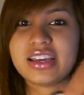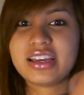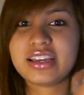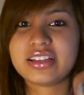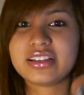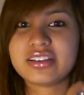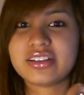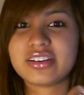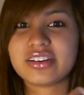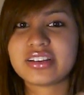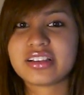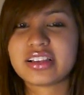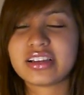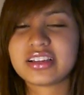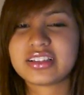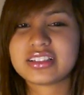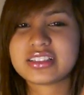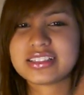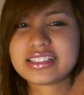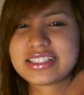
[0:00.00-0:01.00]
and they're
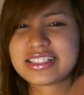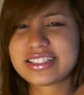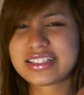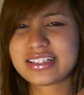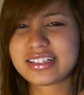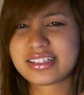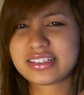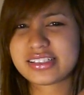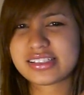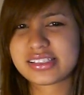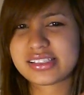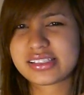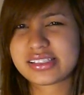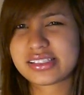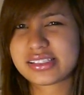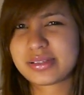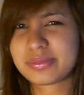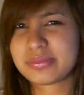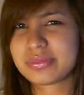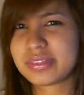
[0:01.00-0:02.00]
like six
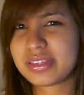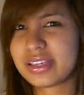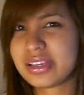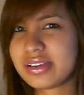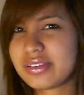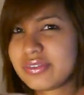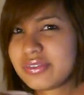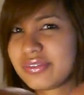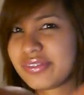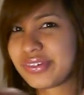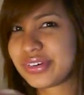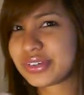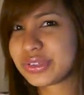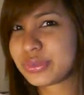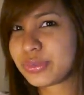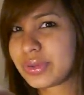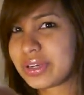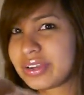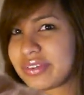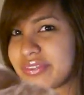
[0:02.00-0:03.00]
something for
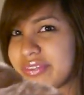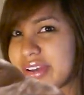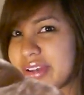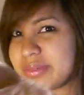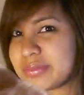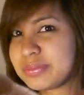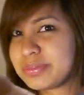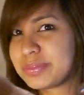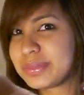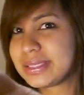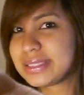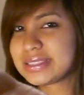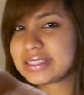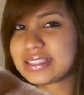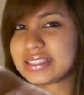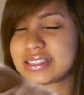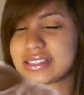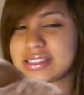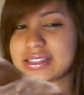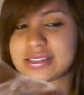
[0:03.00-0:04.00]
25
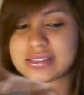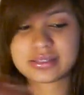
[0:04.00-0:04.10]
pieces